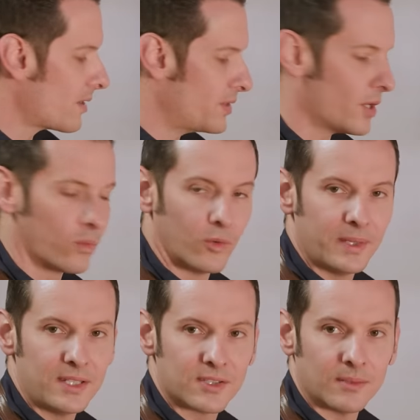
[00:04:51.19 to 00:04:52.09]
there will
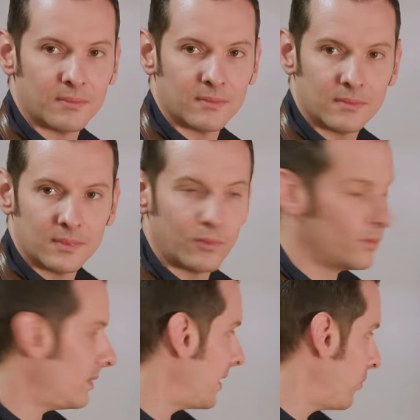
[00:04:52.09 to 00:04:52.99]
be some
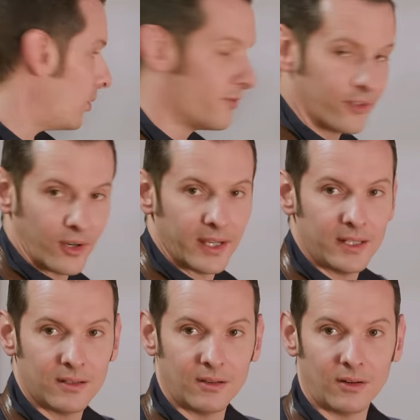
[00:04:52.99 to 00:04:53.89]
like wolf
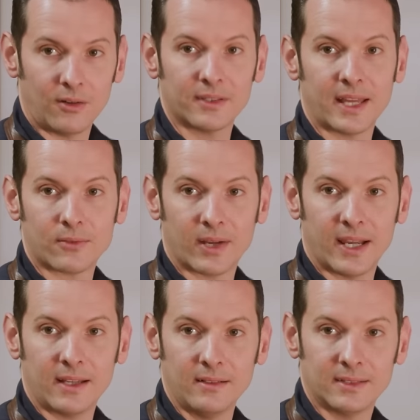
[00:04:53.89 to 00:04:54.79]
gray on that
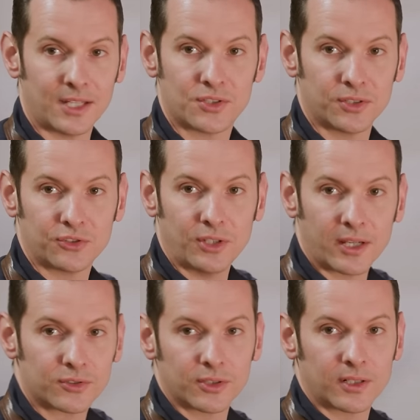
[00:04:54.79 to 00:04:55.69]
rag. That's just
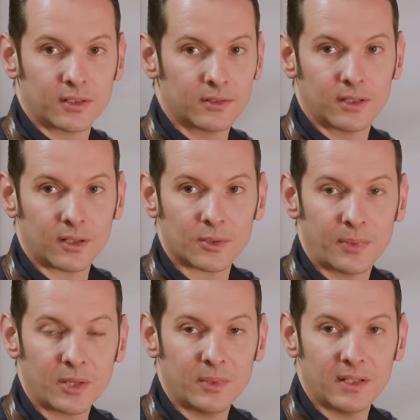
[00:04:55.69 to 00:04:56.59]
extra color
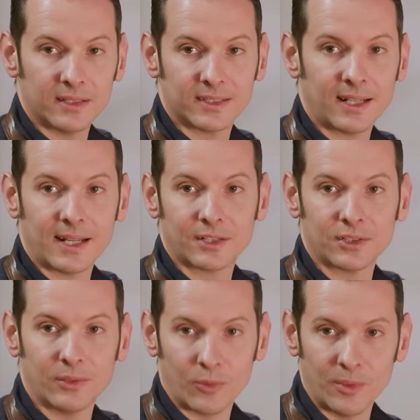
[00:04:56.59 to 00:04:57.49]
pigment. It's not
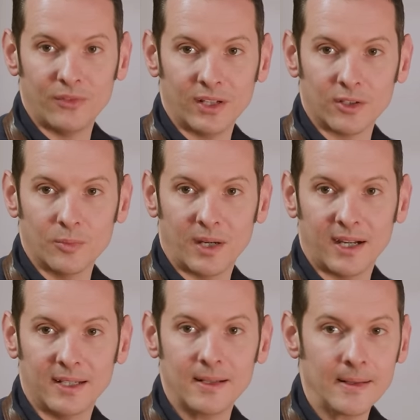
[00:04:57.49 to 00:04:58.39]
actually removing
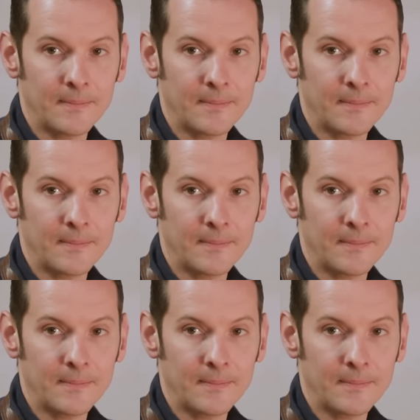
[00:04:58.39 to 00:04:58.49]
Alumahyde.